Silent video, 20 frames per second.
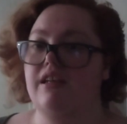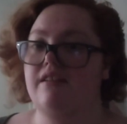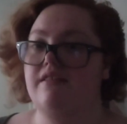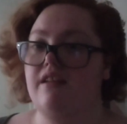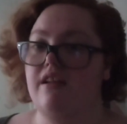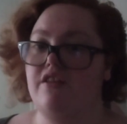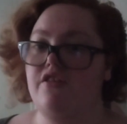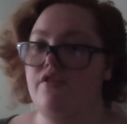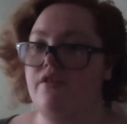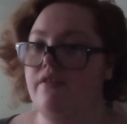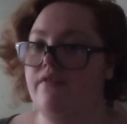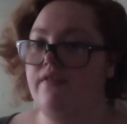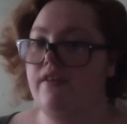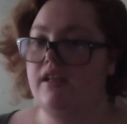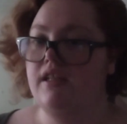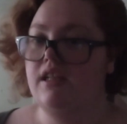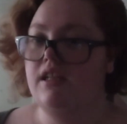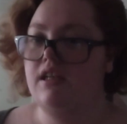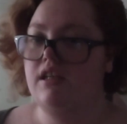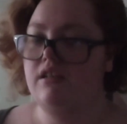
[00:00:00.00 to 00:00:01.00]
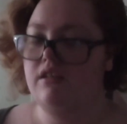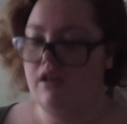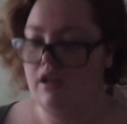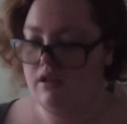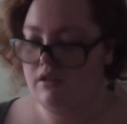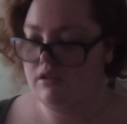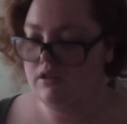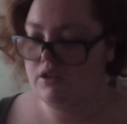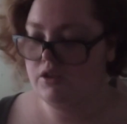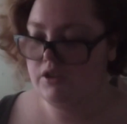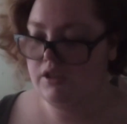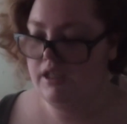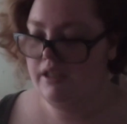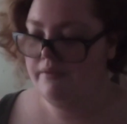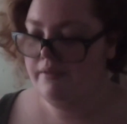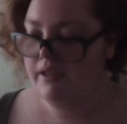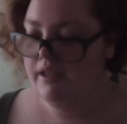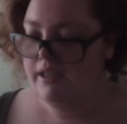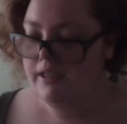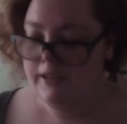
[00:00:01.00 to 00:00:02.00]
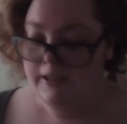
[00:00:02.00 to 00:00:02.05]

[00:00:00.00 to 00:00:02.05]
like I said, you can find that at Dollar Tree.